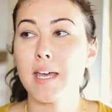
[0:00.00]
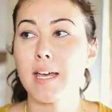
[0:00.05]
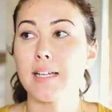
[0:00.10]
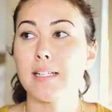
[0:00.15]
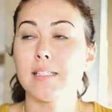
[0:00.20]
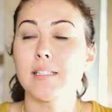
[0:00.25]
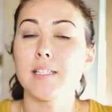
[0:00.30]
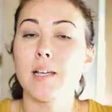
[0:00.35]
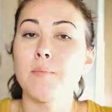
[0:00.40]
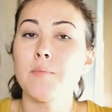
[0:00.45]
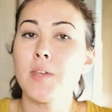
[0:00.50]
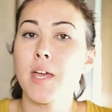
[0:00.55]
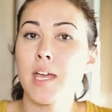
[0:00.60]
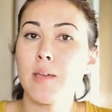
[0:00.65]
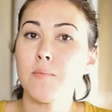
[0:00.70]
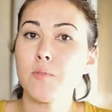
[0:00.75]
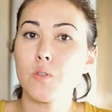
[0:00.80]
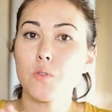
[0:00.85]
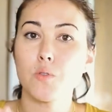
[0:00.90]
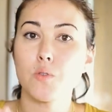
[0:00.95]
because
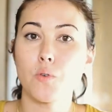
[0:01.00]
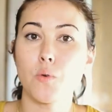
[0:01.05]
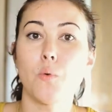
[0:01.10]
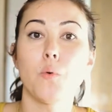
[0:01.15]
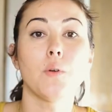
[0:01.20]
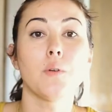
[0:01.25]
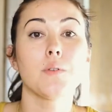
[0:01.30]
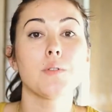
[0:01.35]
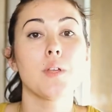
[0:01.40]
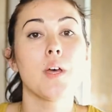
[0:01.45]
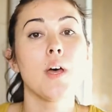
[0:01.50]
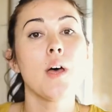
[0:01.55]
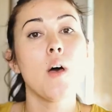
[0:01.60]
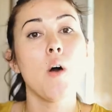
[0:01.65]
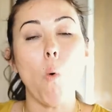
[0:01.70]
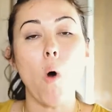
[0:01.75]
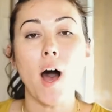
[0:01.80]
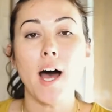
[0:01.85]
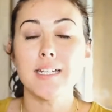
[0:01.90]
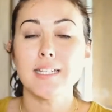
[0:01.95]
sometimes schools
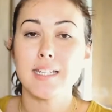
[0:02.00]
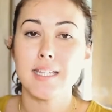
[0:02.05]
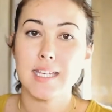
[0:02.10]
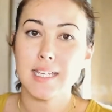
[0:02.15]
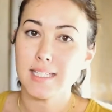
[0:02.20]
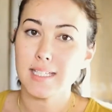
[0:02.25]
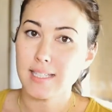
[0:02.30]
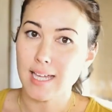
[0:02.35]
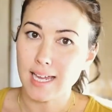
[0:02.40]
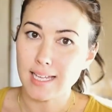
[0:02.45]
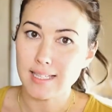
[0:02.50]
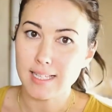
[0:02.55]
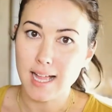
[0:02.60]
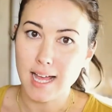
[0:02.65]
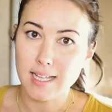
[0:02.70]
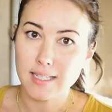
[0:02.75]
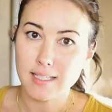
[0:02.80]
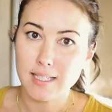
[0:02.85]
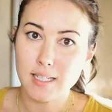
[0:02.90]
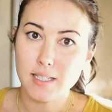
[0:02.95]
want these science
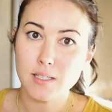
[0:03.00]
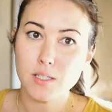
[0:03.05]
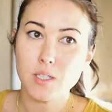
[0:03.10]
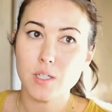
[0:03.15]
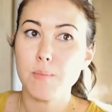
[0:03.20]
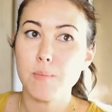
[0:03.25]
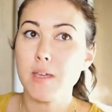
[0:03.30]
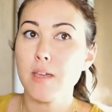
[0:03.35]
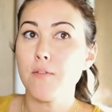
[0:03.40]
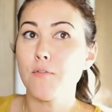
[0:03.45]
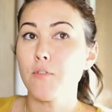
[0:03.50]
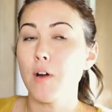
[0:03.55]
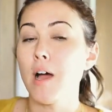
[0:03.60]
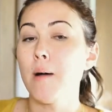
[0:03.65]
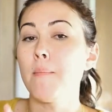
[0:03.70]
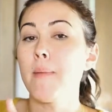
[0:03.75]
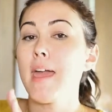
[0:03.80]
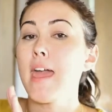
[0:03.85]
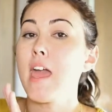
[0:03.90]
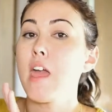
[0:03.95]
classes to be
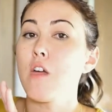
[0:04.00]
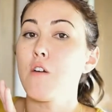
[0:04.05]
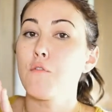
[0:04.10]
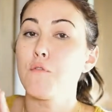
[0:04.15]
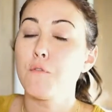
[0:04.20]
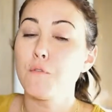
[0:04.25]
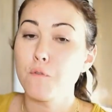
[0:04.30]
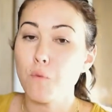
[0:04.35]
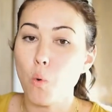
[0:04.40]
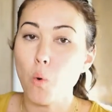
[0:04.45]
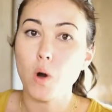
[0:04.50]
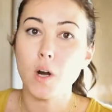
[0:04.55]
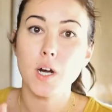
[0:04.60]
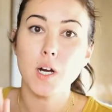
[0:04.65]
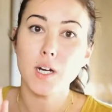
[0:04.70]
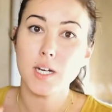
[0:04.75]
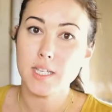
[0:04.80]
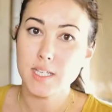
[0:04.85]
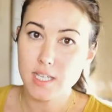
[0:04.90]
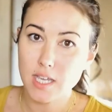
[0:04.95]
from a
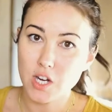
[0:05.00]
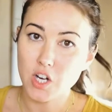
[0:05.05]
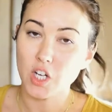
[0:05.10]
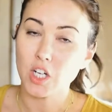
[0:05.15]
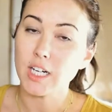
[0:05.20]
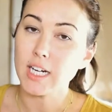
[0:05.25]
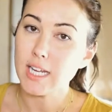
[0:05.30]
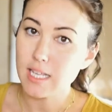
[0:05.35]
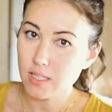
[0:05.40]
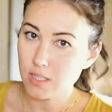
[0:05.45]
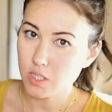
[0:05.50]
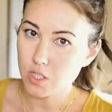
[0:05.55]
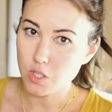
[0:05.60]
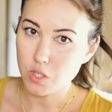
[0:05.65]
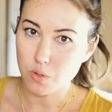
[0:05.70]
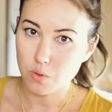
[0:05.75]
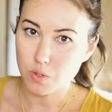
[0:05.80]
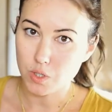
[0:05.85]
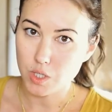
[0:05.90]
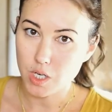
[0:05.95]
4-year
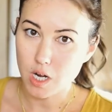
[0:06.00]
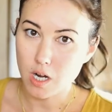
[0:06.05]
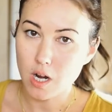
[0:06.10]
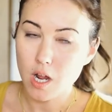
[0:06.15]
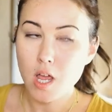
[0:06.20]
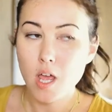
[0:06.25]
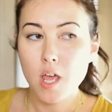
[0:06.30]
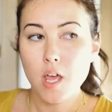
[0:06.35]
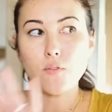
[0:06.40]
institution.